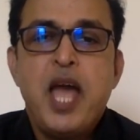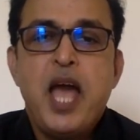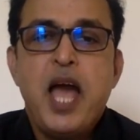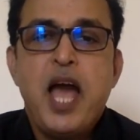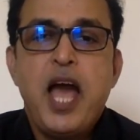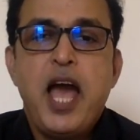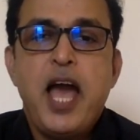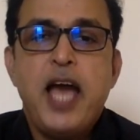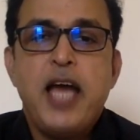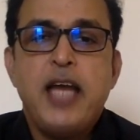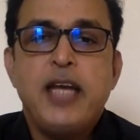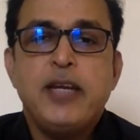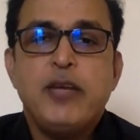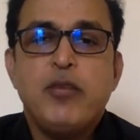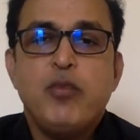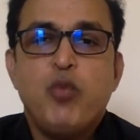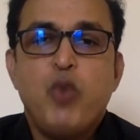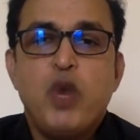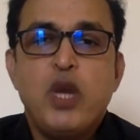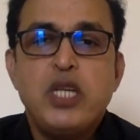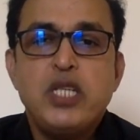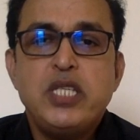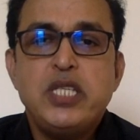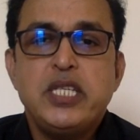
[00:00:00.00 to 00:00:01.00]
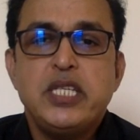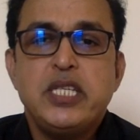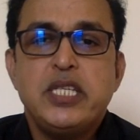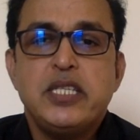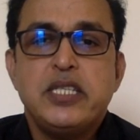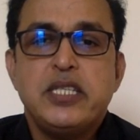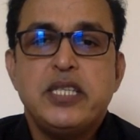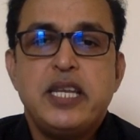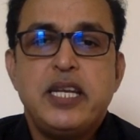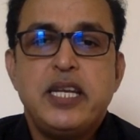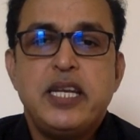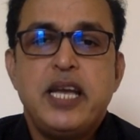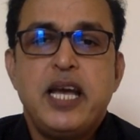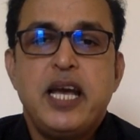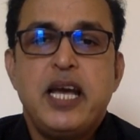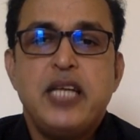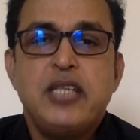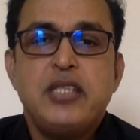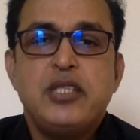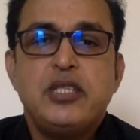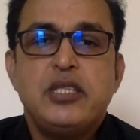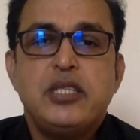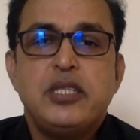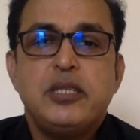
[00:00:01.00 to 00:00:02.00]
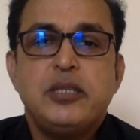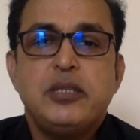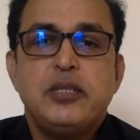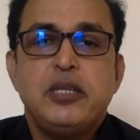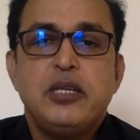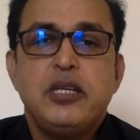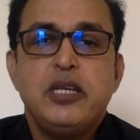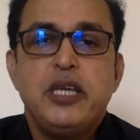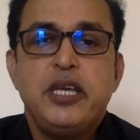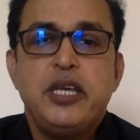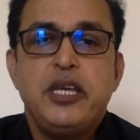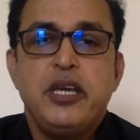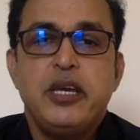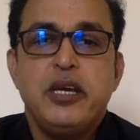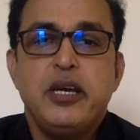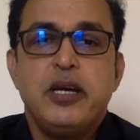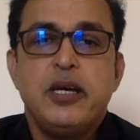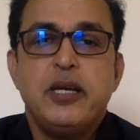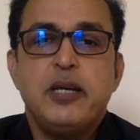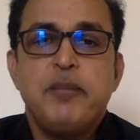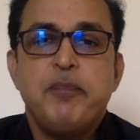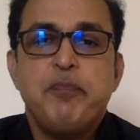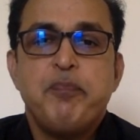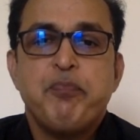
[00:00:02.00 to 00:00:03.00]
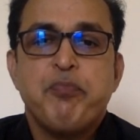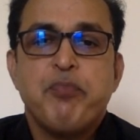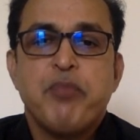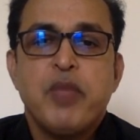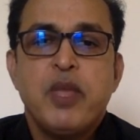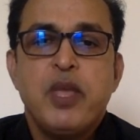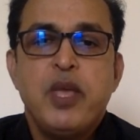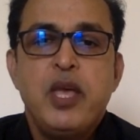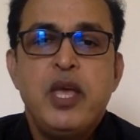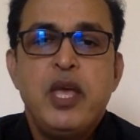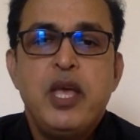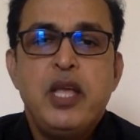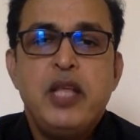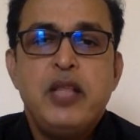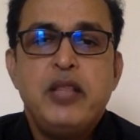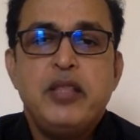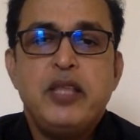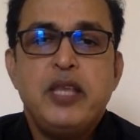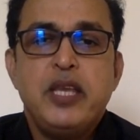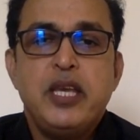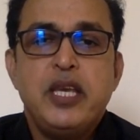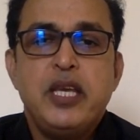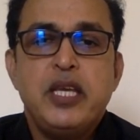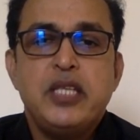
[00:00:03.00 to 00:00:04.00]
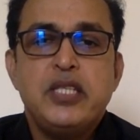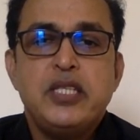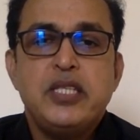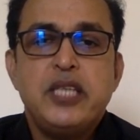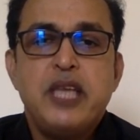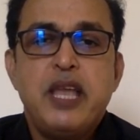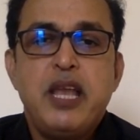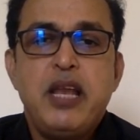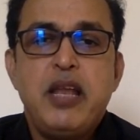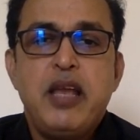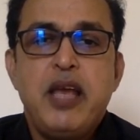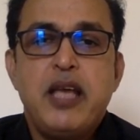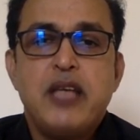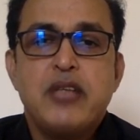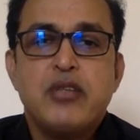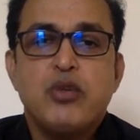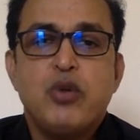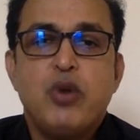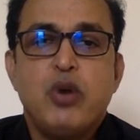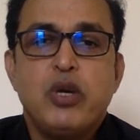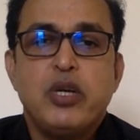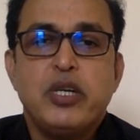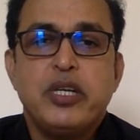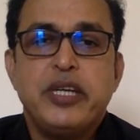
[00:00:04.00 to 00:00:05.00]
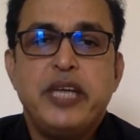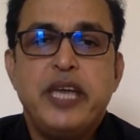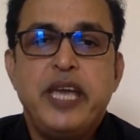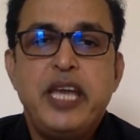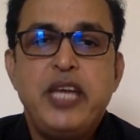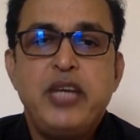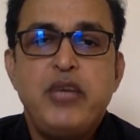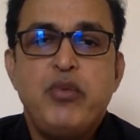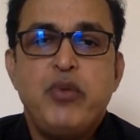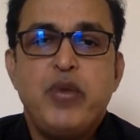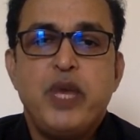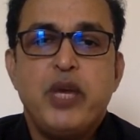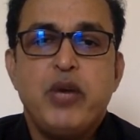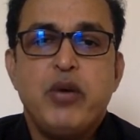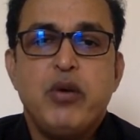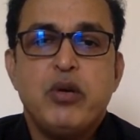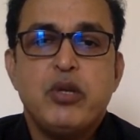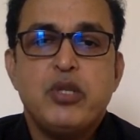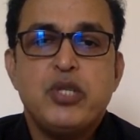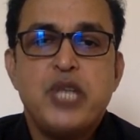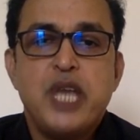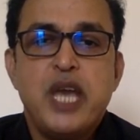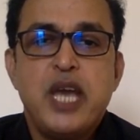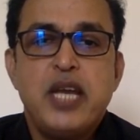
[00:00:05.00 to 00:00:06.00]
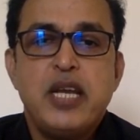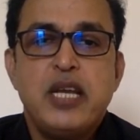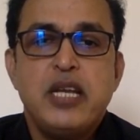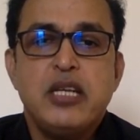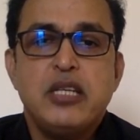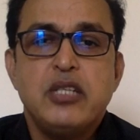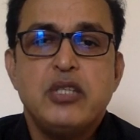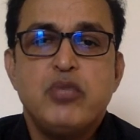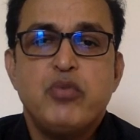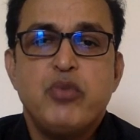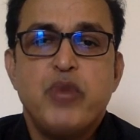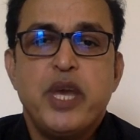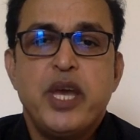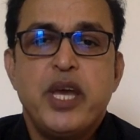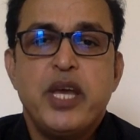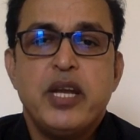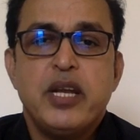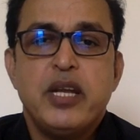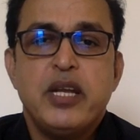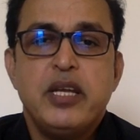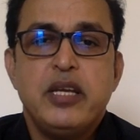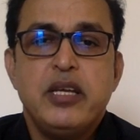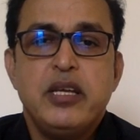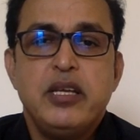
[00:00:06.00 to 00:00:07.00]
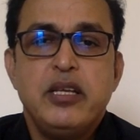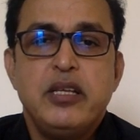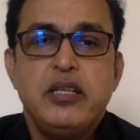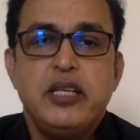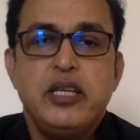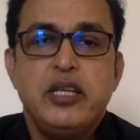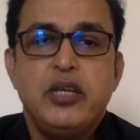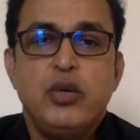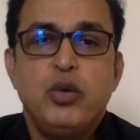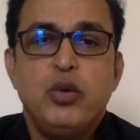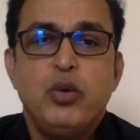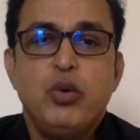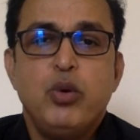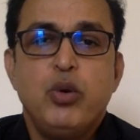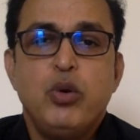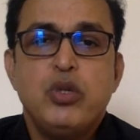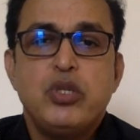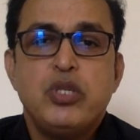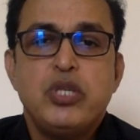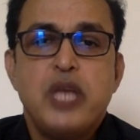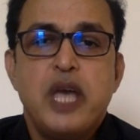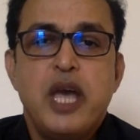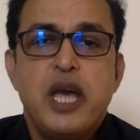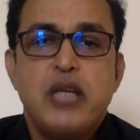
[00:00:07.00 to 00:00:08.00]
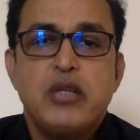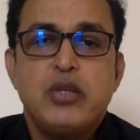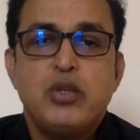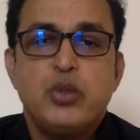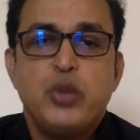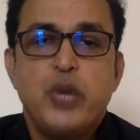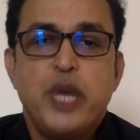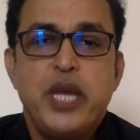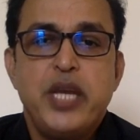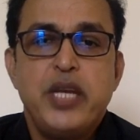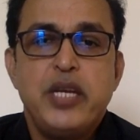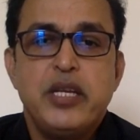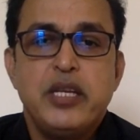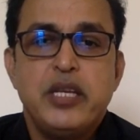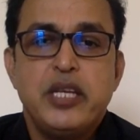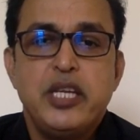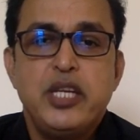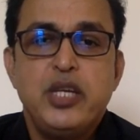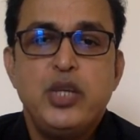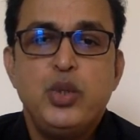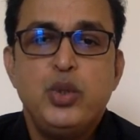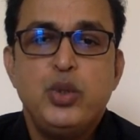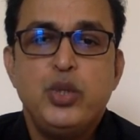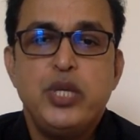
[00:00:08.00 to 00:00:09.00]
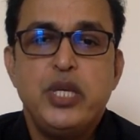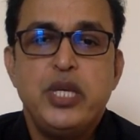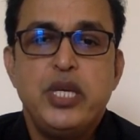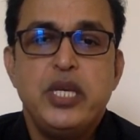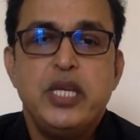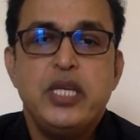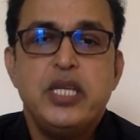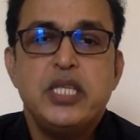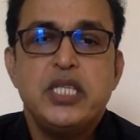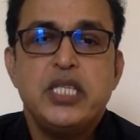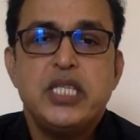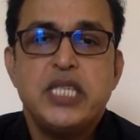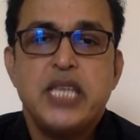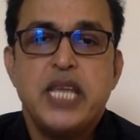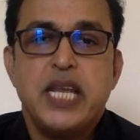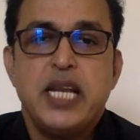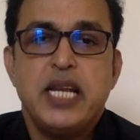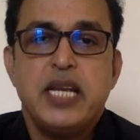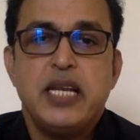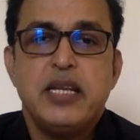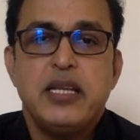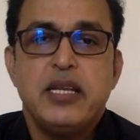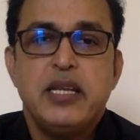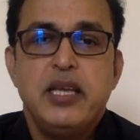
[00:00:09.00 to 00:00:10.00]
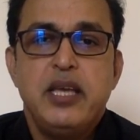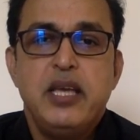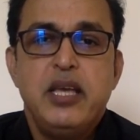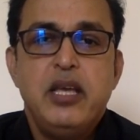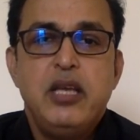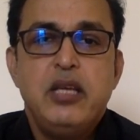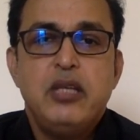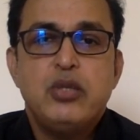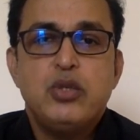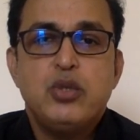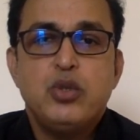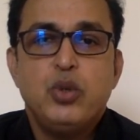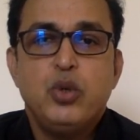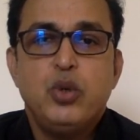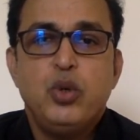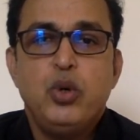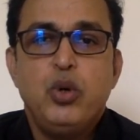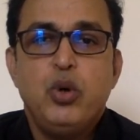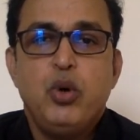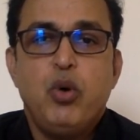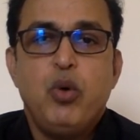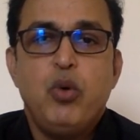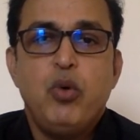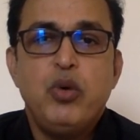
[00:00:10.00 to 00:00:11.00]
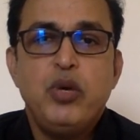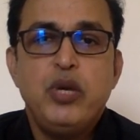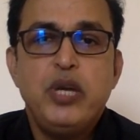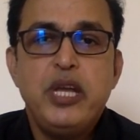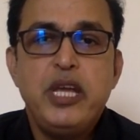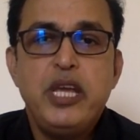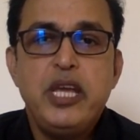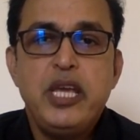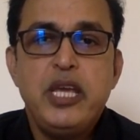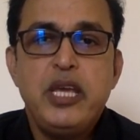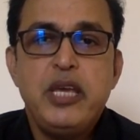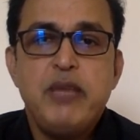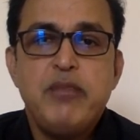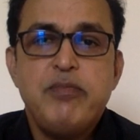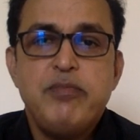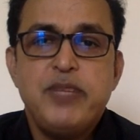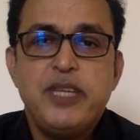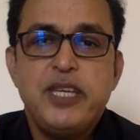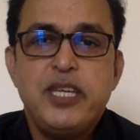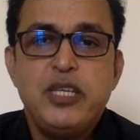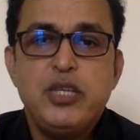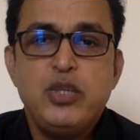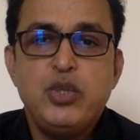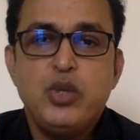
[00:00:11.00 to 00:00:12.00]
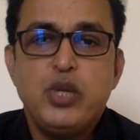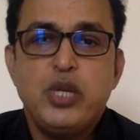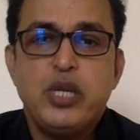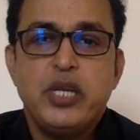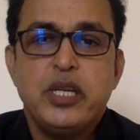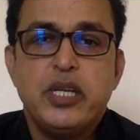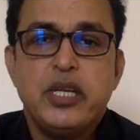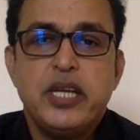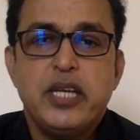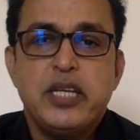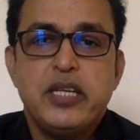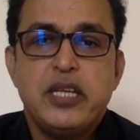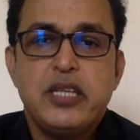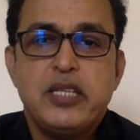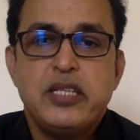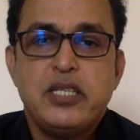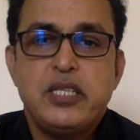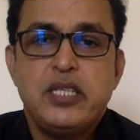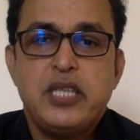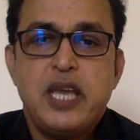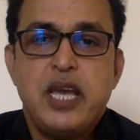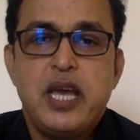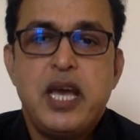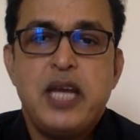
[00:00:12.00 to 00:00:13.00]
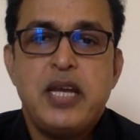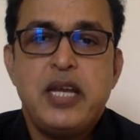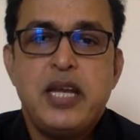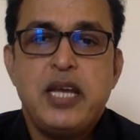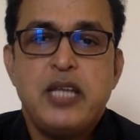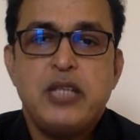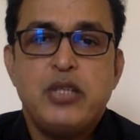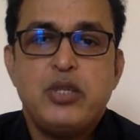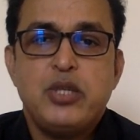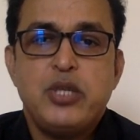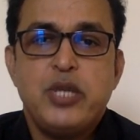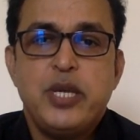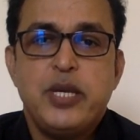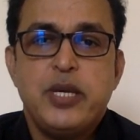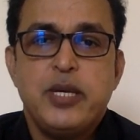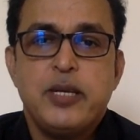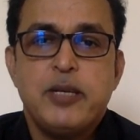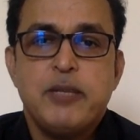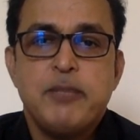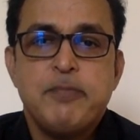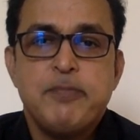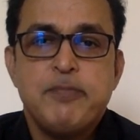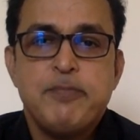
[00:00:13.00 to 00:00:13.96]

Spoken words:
And once it is attached here, the cell has got gateway or channels where the glucose has to enter into the cell. So only if the insulin gets attached here,